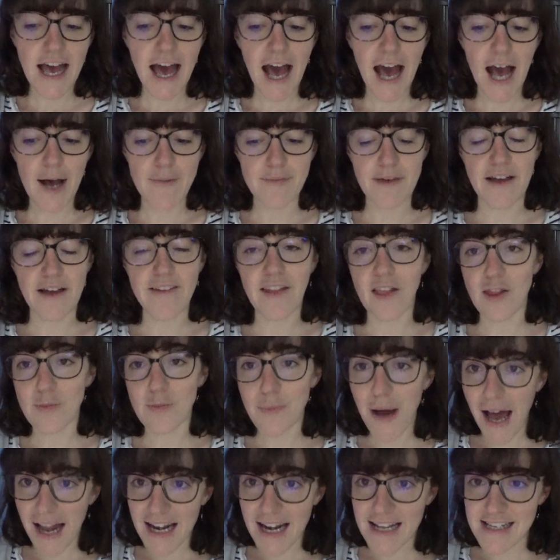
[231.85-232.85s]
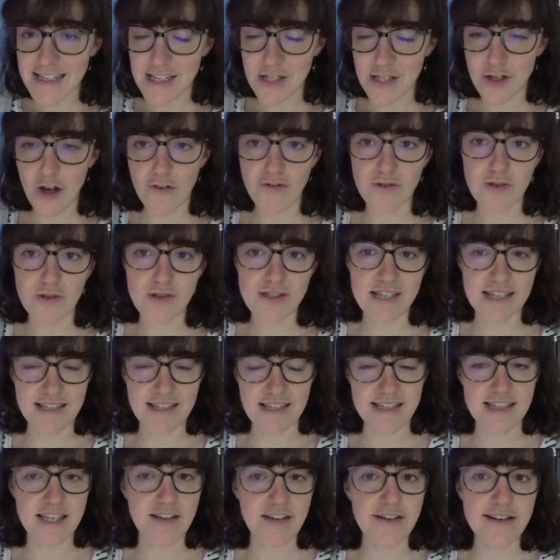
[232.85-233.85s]
And then the Palliser novels is
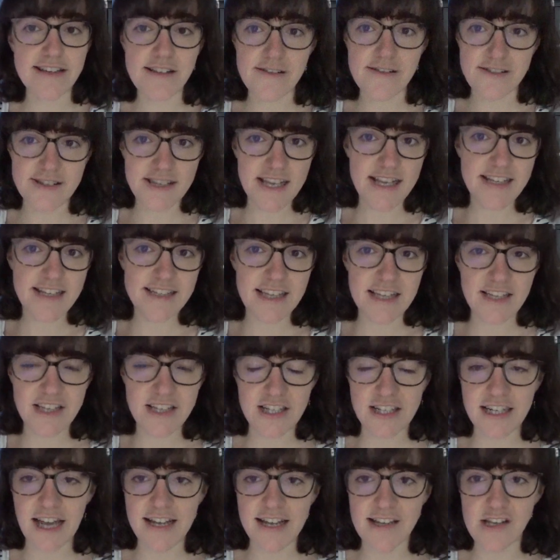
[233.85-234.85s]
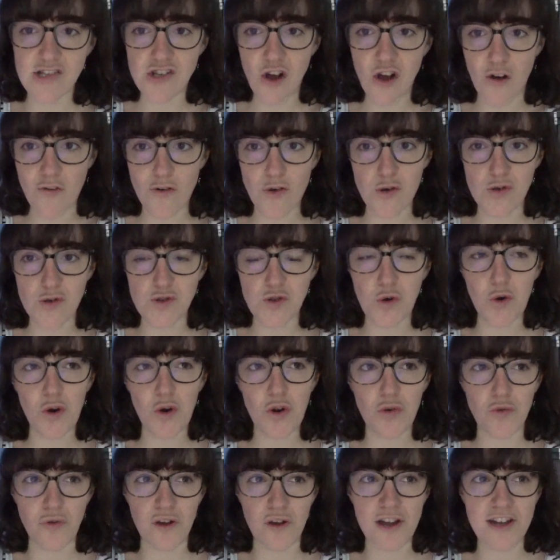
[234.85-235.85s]
a series of six interconnected novels,
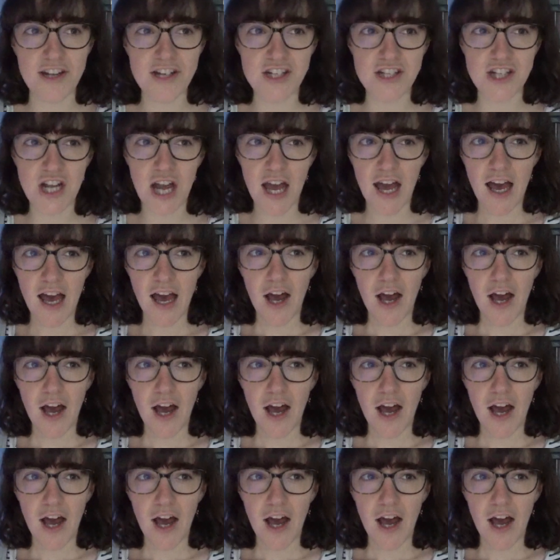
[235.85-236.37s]
all of which